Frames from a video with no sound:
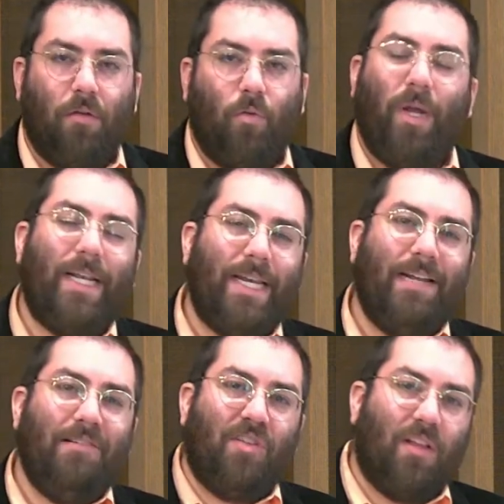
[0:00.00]
we
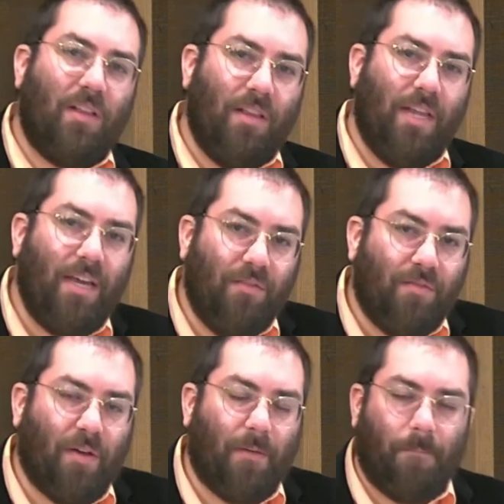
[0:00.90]
need to live
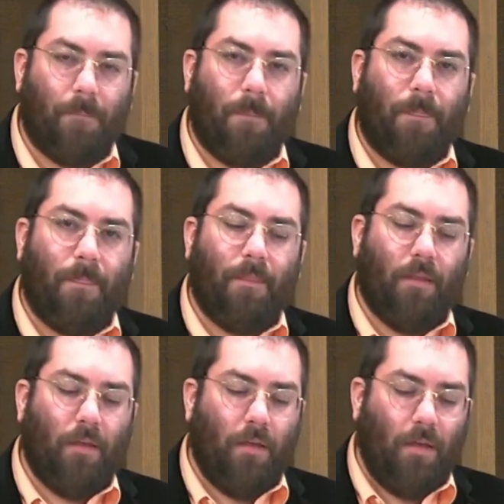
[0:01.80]

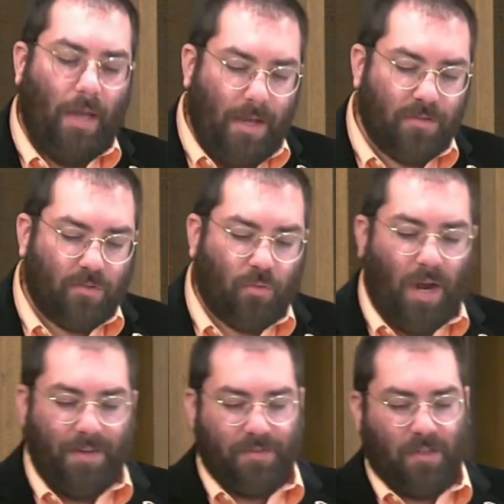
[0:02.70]
as
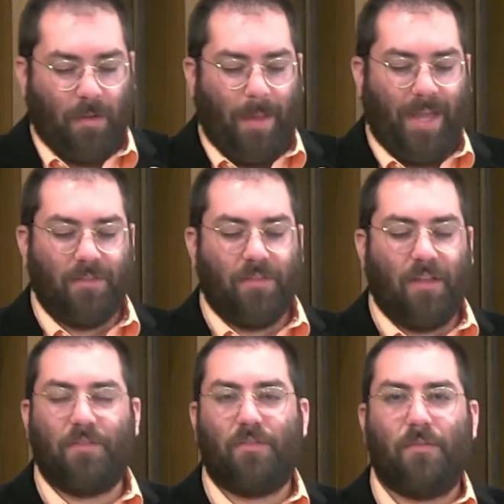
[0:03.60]
Christ commands
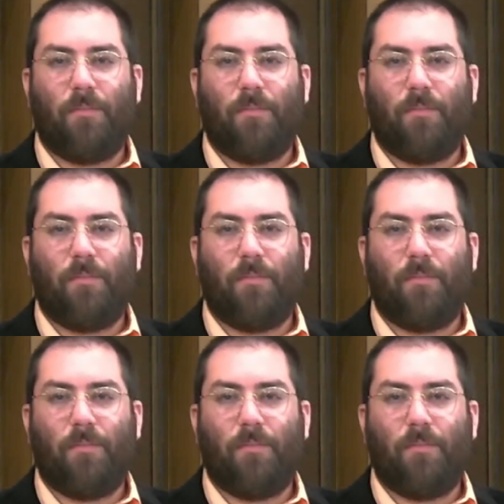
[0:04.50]
us.